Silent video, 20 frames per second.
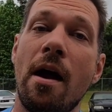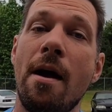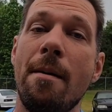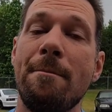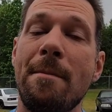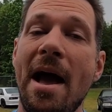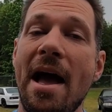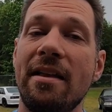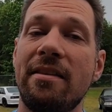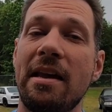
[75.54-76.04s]
Uh,
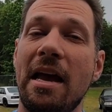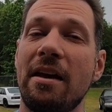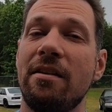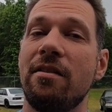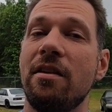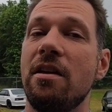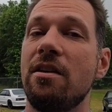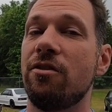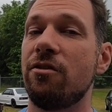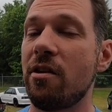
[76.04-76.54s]
Matt's
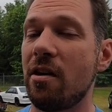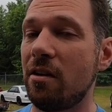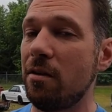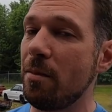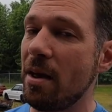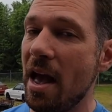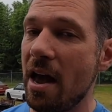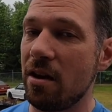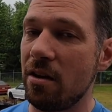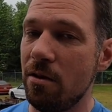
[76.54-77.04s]
actually
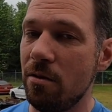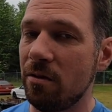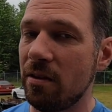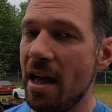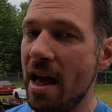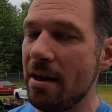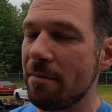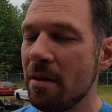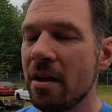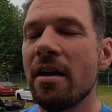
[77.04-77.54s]
instructing me how to use
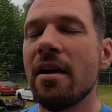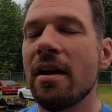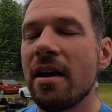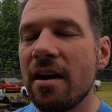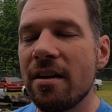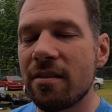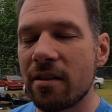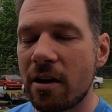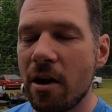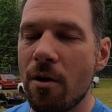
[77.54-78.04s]
that.
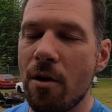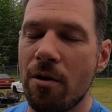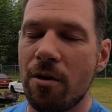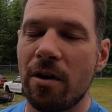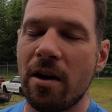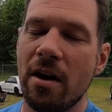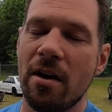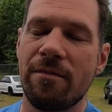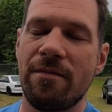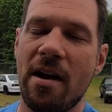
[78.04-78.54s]
He's a
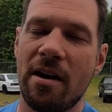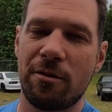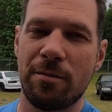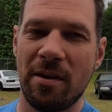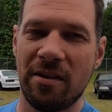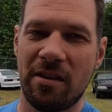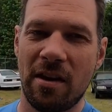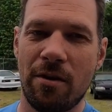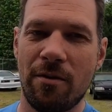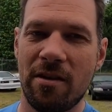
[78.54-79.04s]
co-owner here at Fox
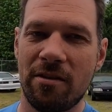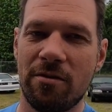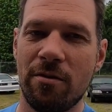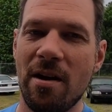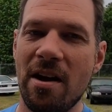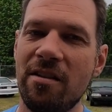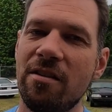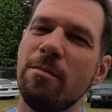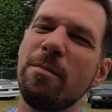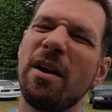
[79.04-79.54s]
Mustang
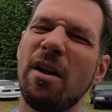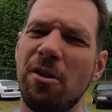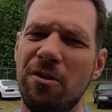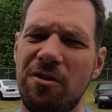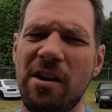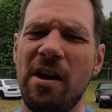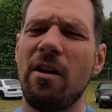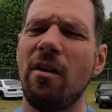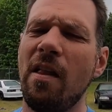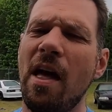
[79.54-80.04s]
Restoration. Been on the
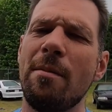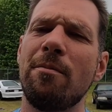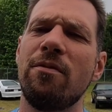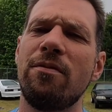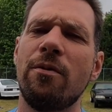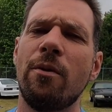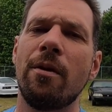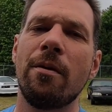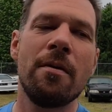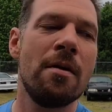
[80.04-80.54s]
channel a lot
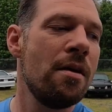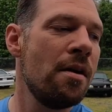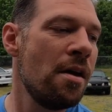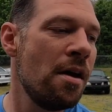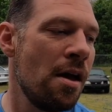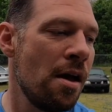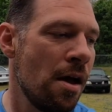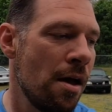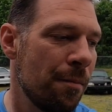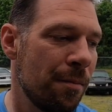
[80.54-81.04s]
before.
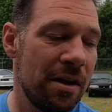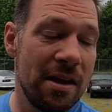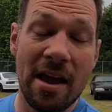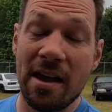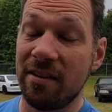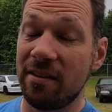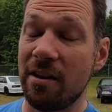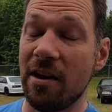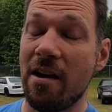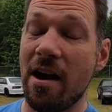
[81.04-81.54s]
But
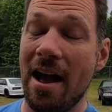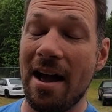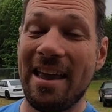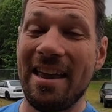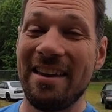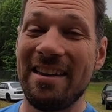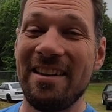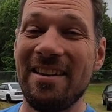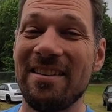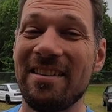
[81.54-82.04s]
yeah, uh, so I
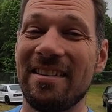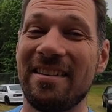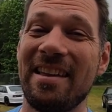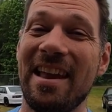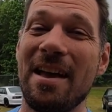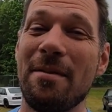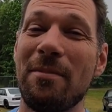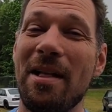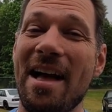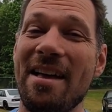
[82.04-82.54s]
get to use a
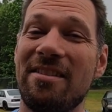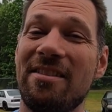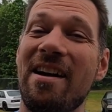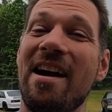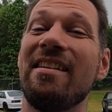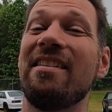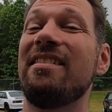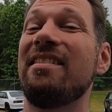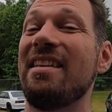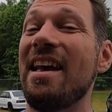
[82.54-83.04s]
sand blaster
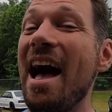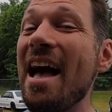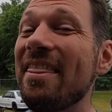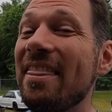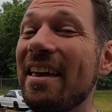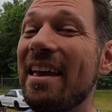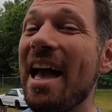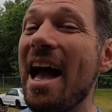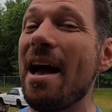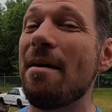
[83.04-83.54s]
outside
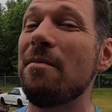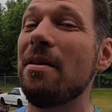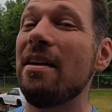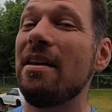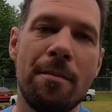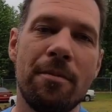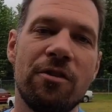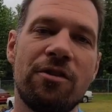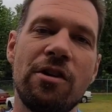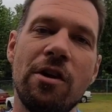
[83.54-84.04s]
the cabinet.
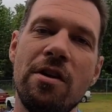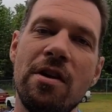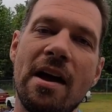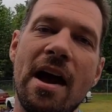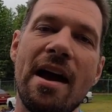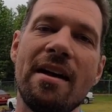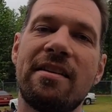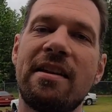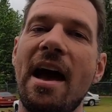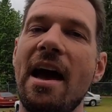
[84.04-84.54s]
I'm gonna show you
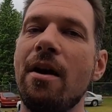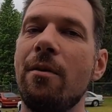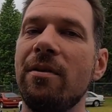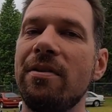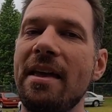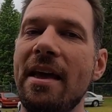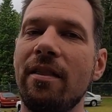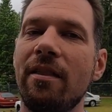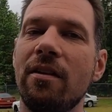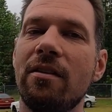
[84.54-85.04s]
guys kind of
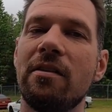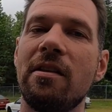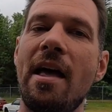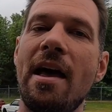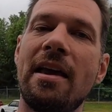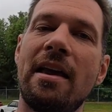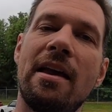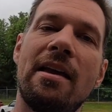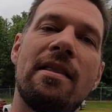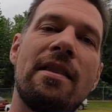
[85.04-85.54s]
what that looks
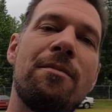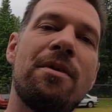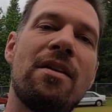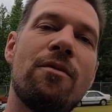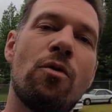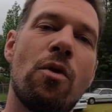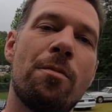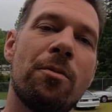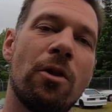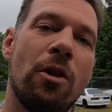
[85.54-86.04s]
like and let me
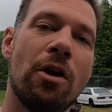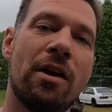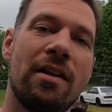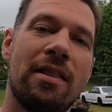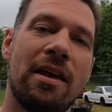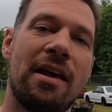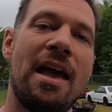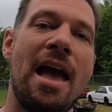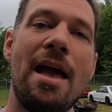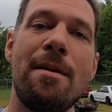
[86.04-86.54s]
give you one more look
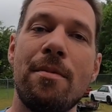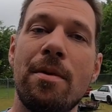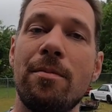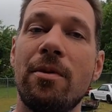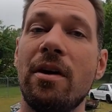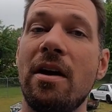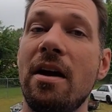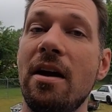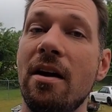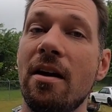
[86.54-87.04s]
at the K
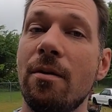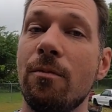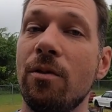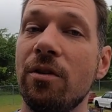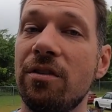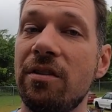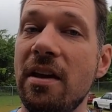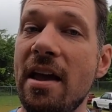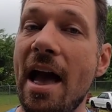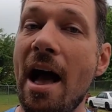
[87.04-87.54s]
member here and
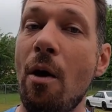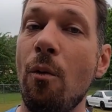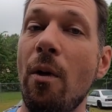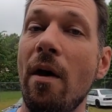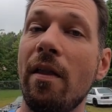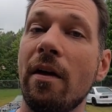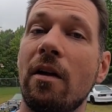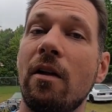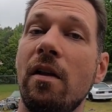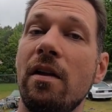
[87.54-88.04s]
we'll see how
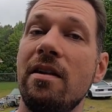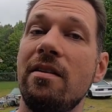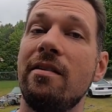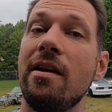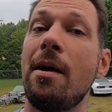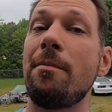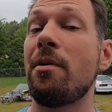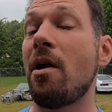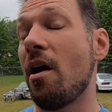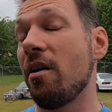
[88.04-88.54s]
well it cleans
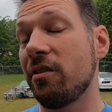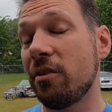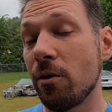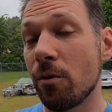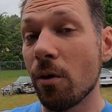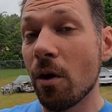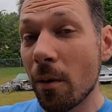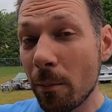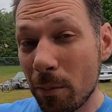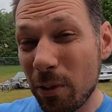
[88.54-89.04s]
up.
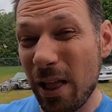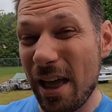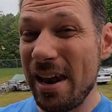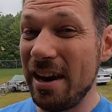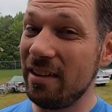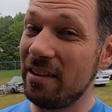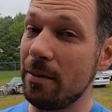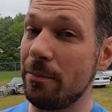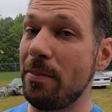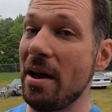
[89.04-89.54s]
Also
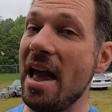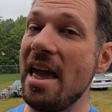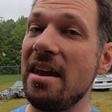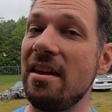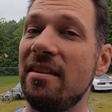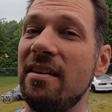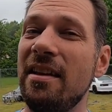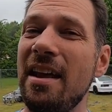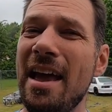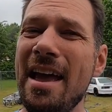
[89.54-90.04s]
planning to paint
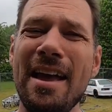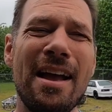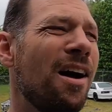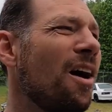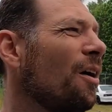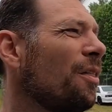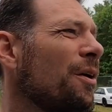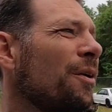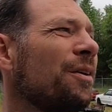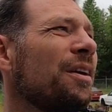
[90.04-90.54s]
it today,
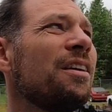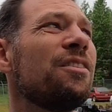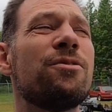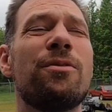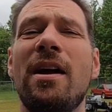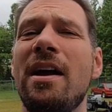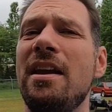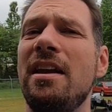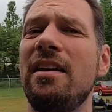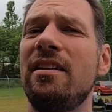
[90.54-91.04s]
although it is
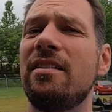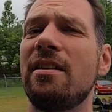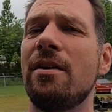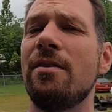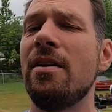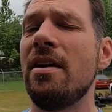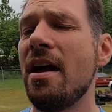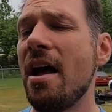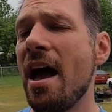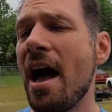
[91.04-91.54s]
raining,
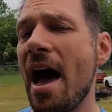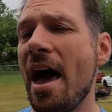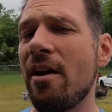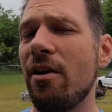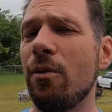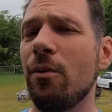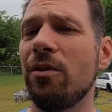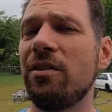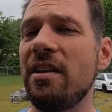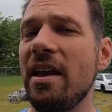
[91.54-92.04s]
so I
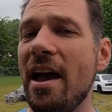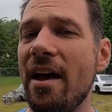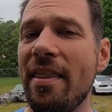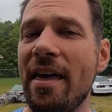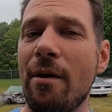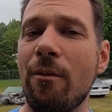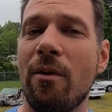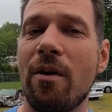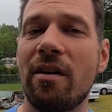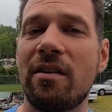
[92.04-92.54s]
don't know, we'll see how
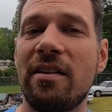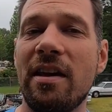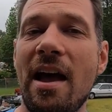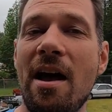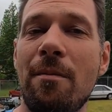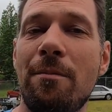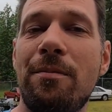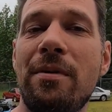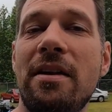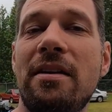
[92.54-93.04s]
that works
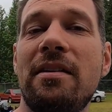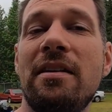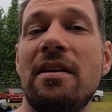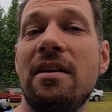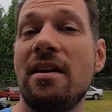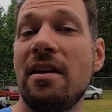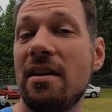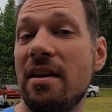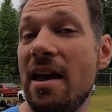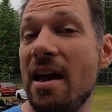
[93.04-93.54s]
out. But
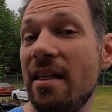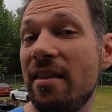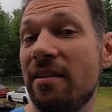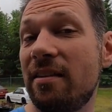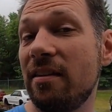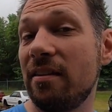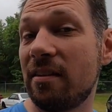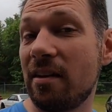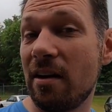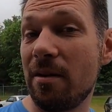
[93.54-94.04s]
yeah,
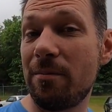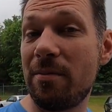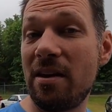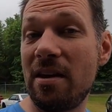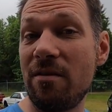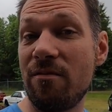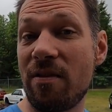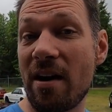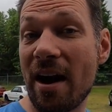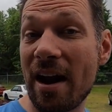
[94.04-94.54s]
this is gonna
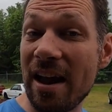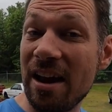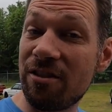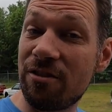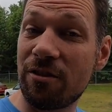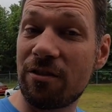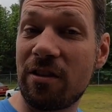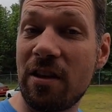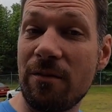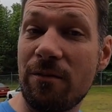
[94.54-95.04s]
be very
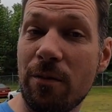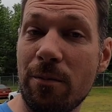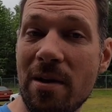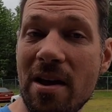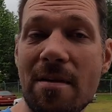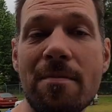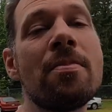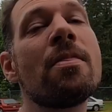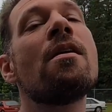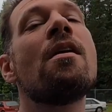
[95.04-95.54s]
interesting for
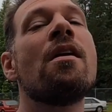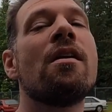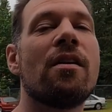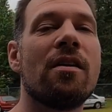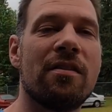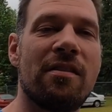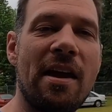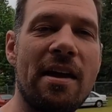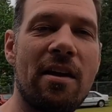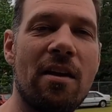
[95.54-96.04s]
me.
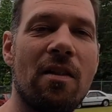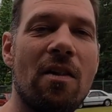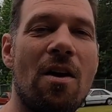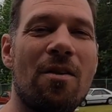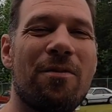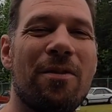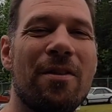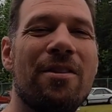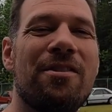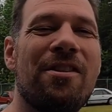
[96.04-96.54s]
gonna take you
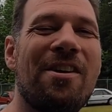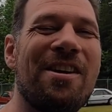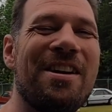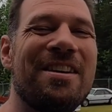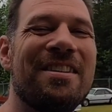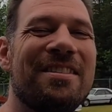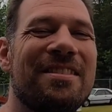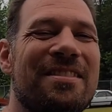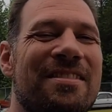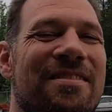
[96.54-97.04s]
along for the
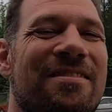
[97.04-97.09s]
journey.